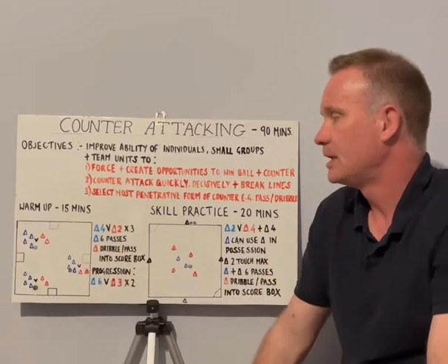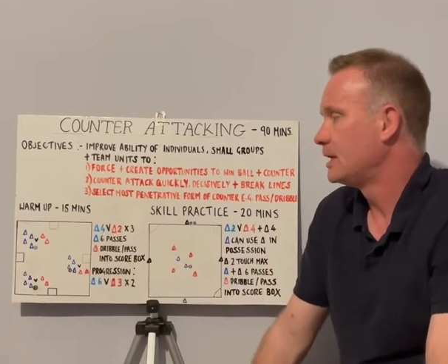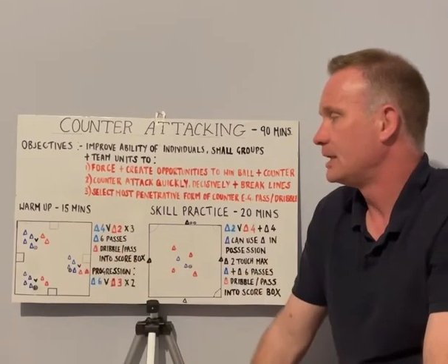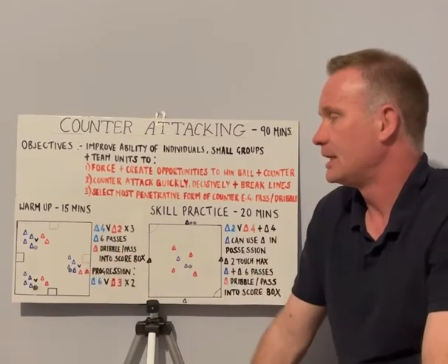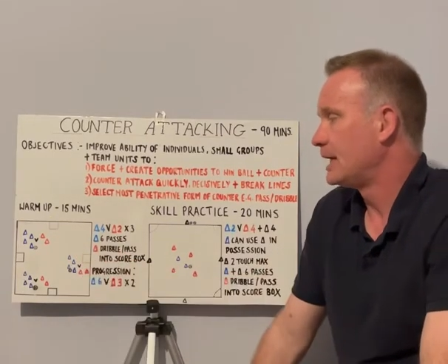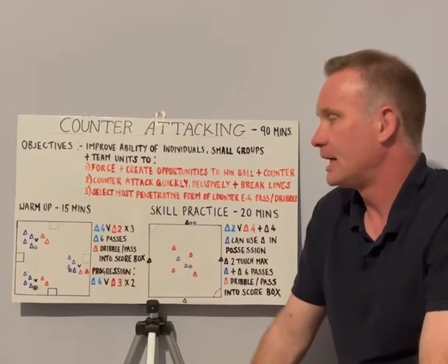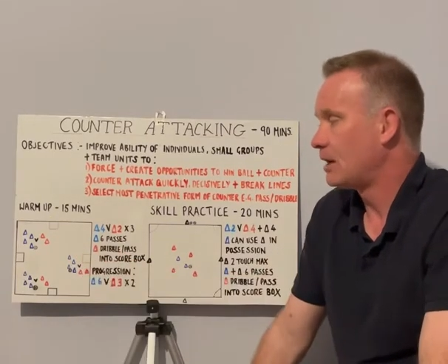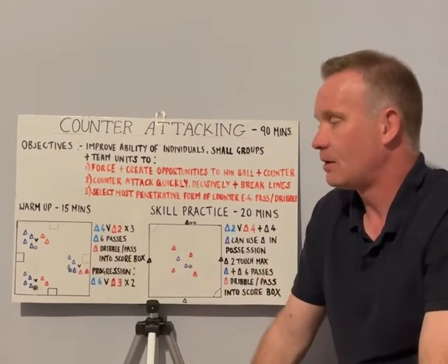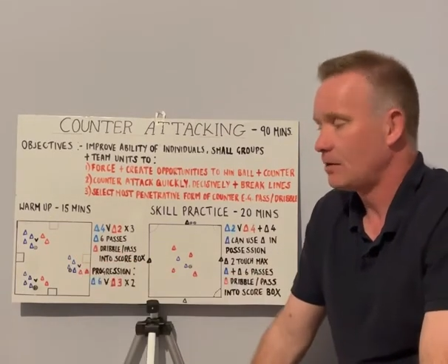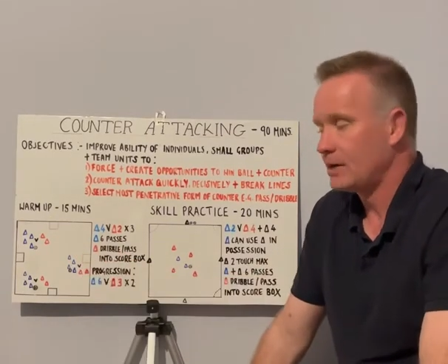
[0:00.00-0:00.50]

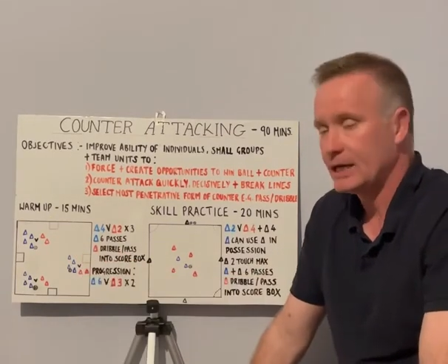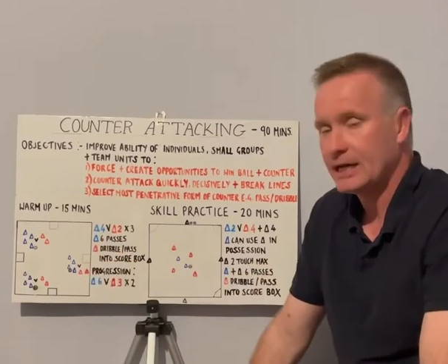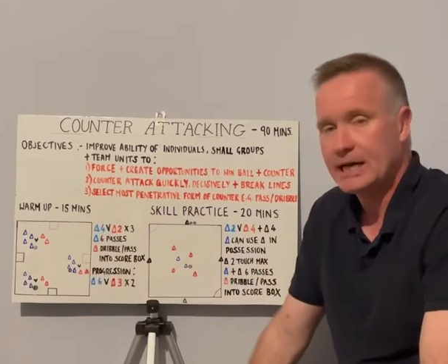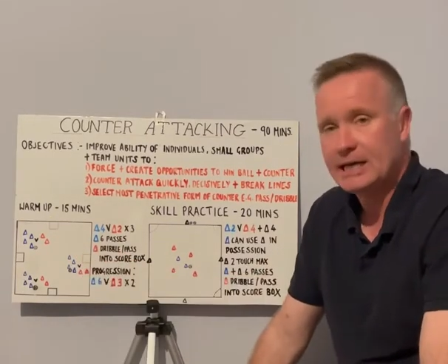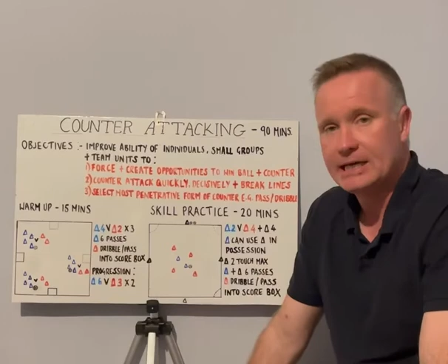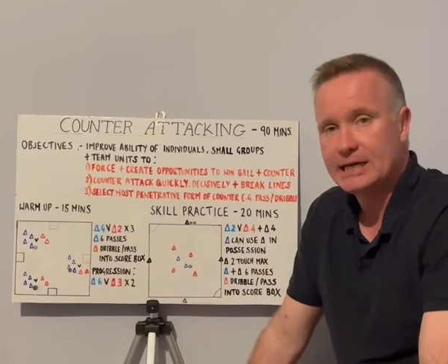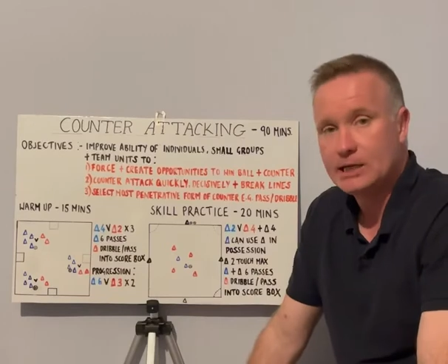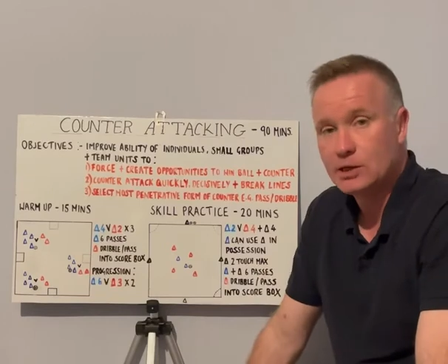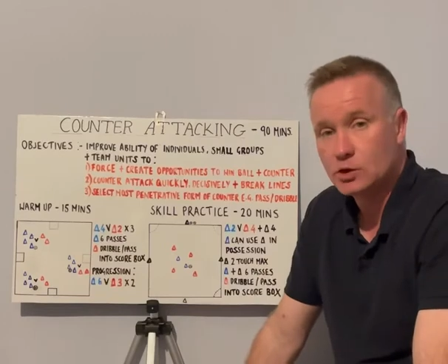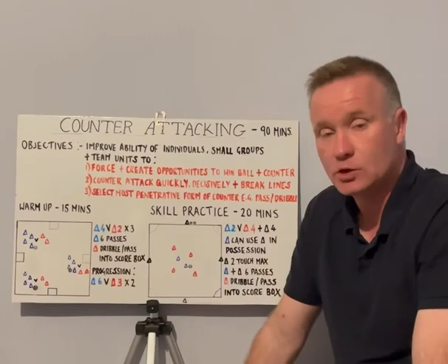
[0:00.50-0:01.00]
Now, in
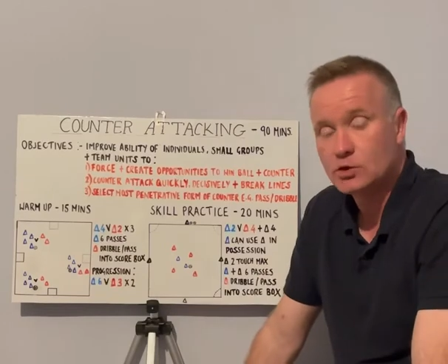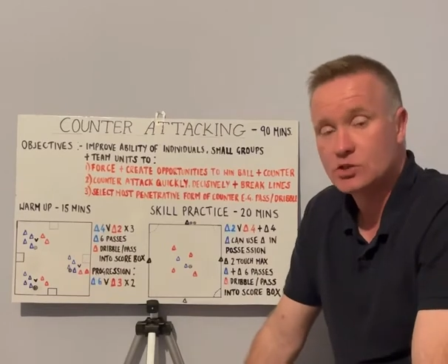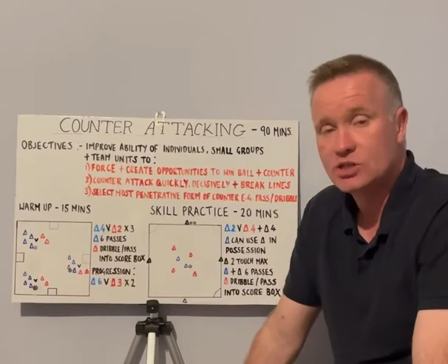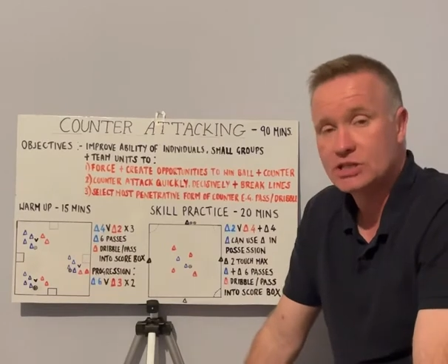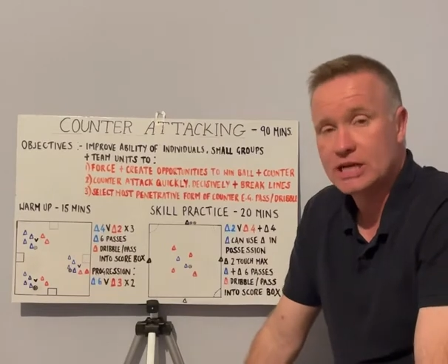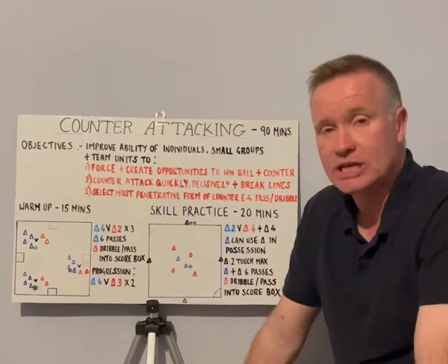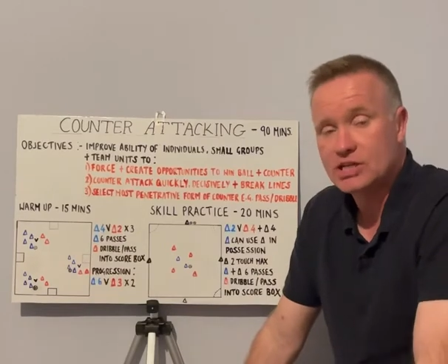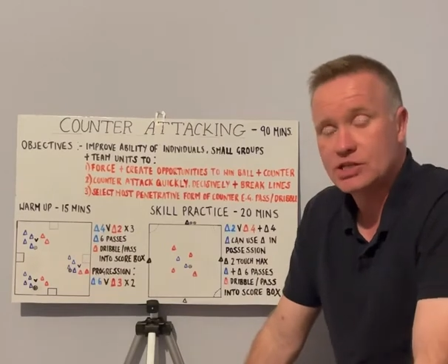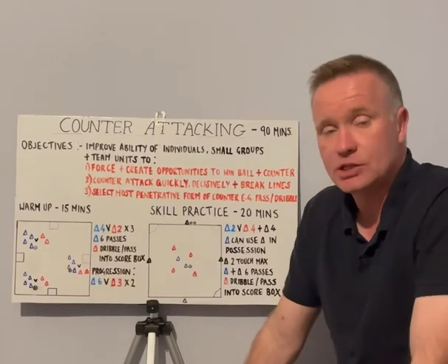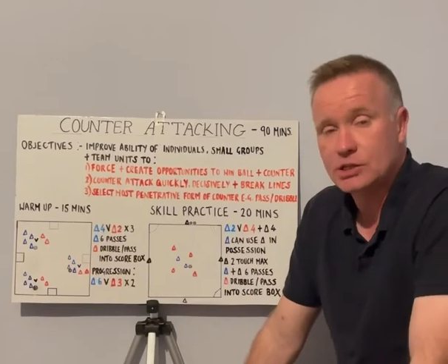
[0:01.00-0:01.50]
any good
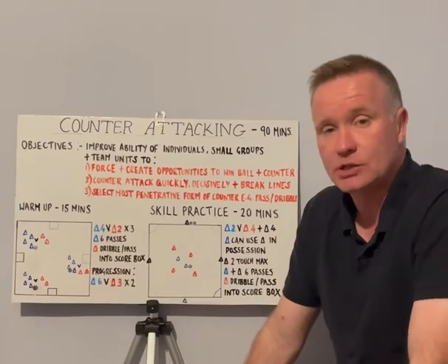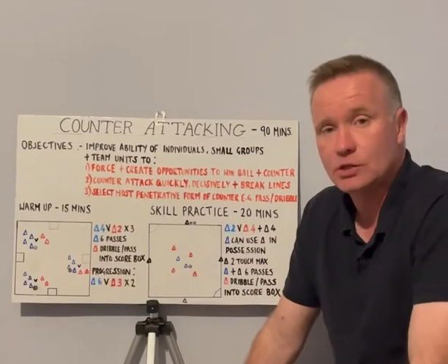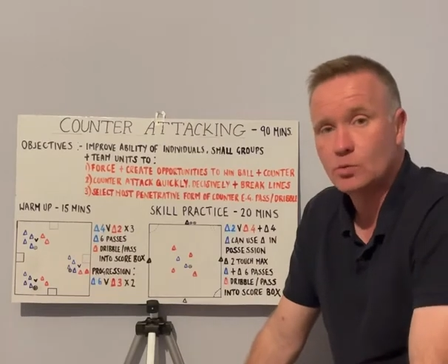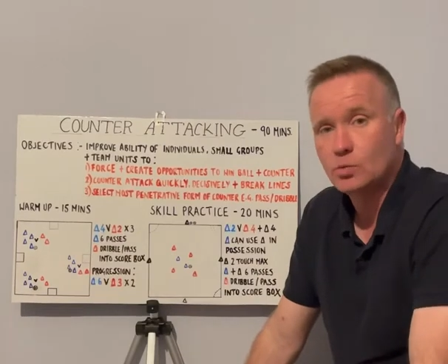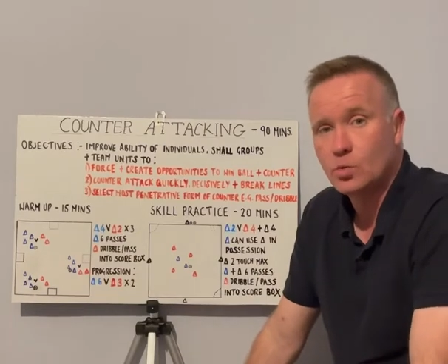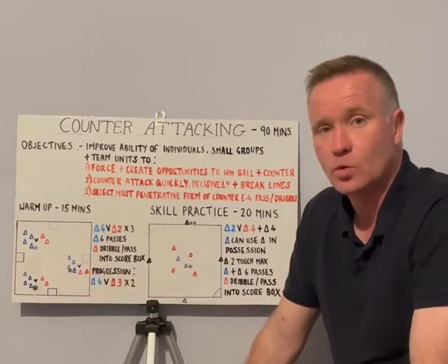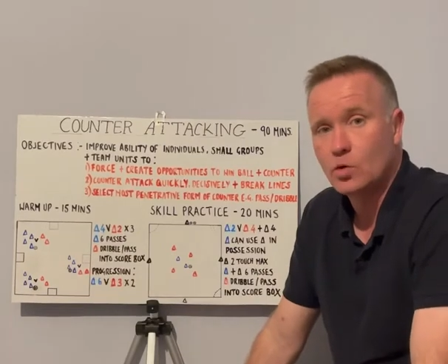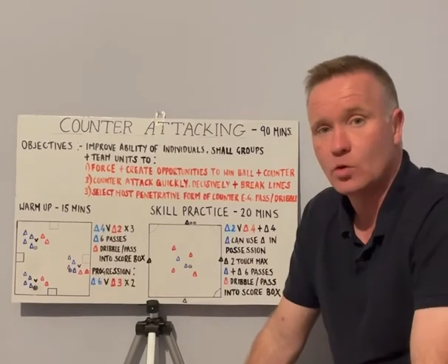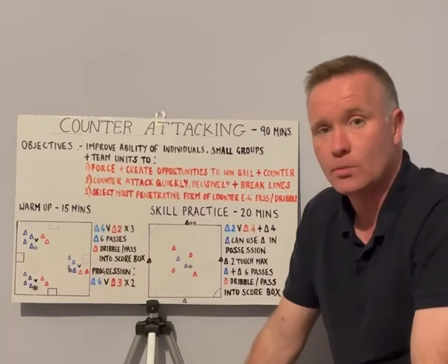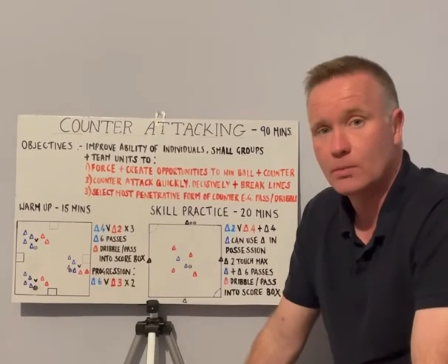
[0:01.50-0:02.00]
session, the
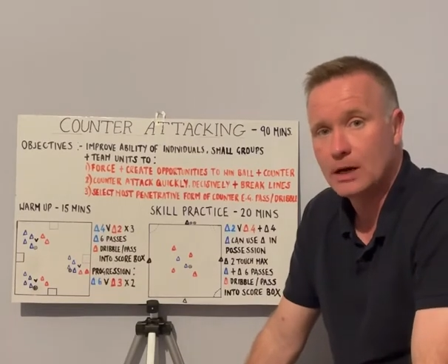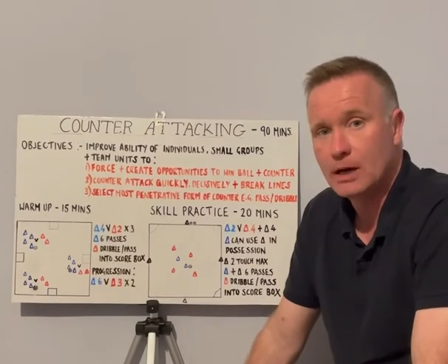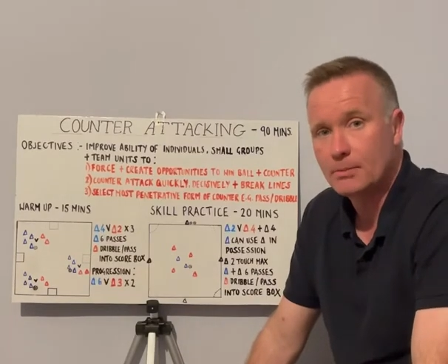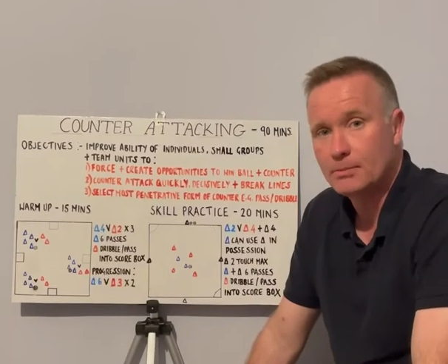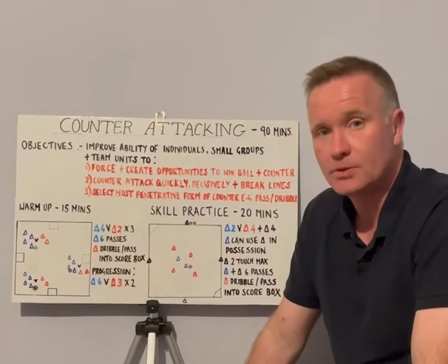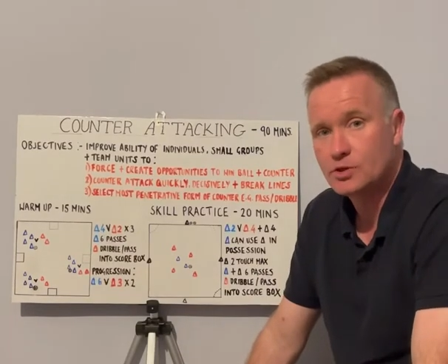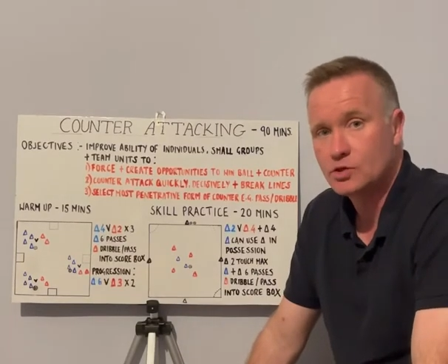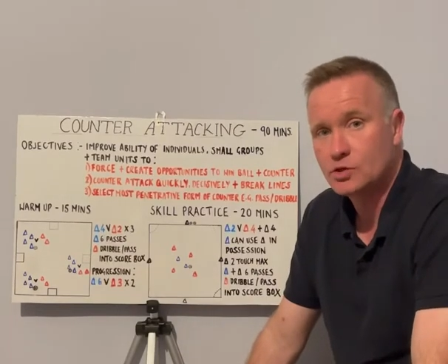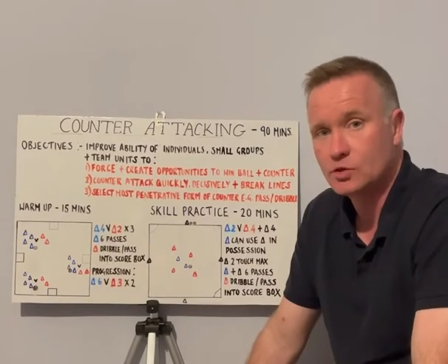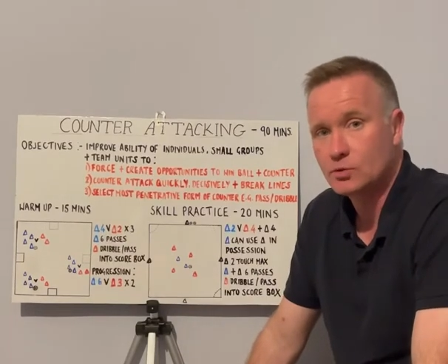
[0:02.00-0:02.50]
warm-up
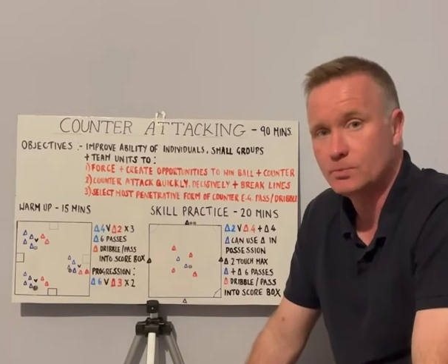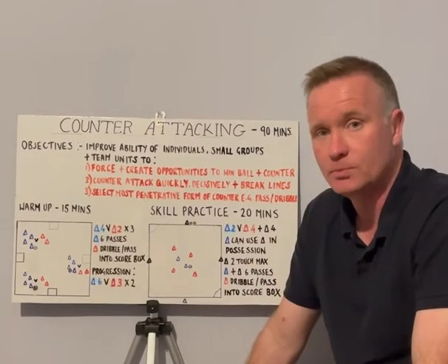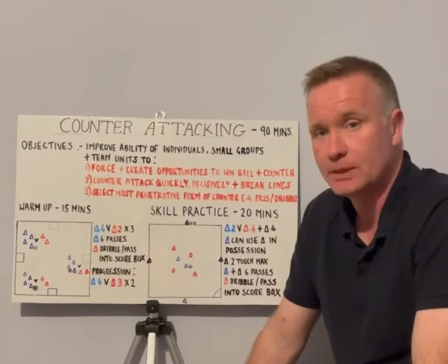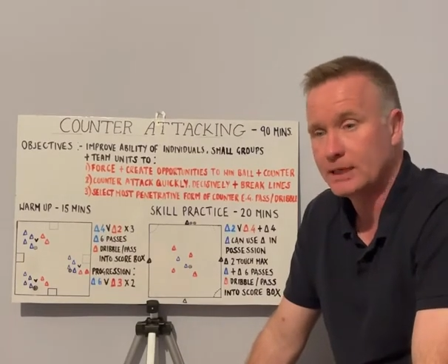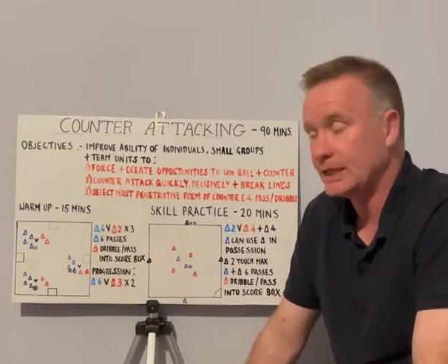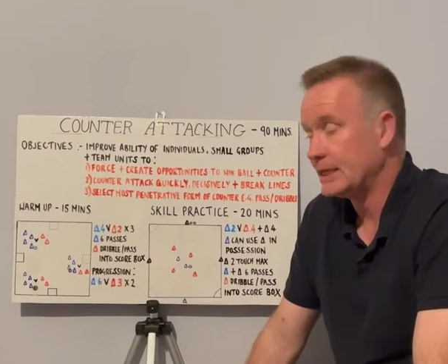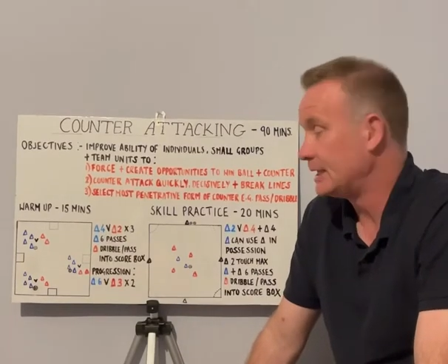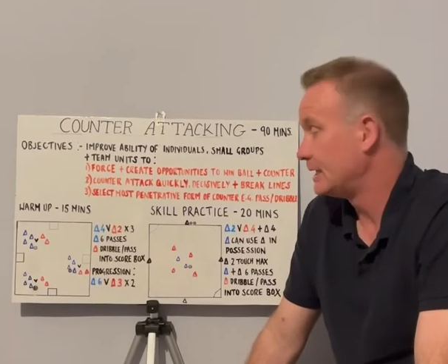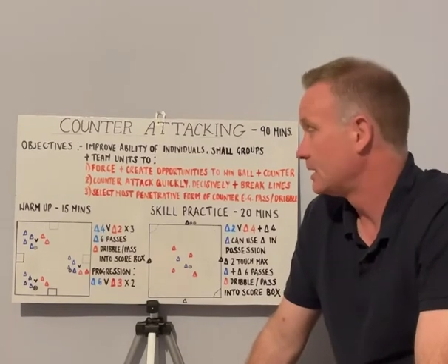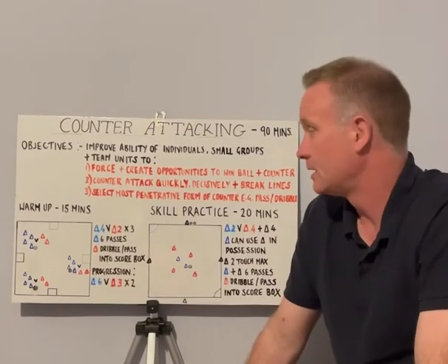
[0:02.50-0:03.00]
should
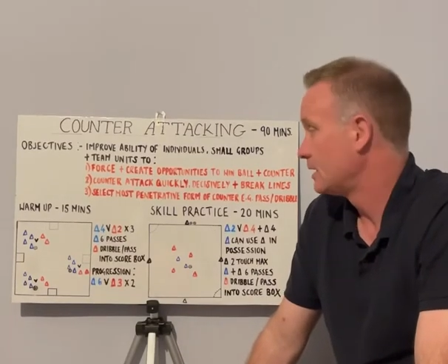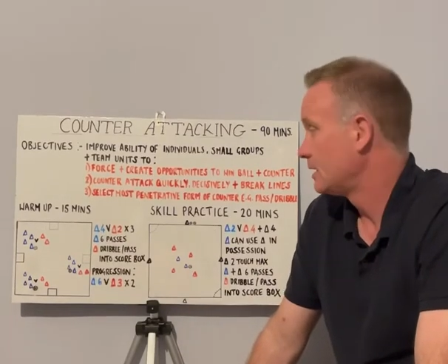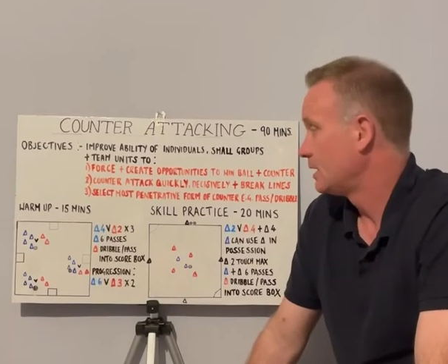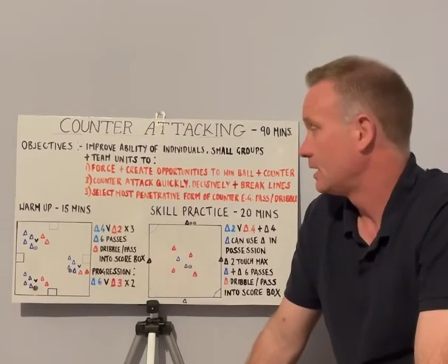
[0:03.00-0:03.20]
be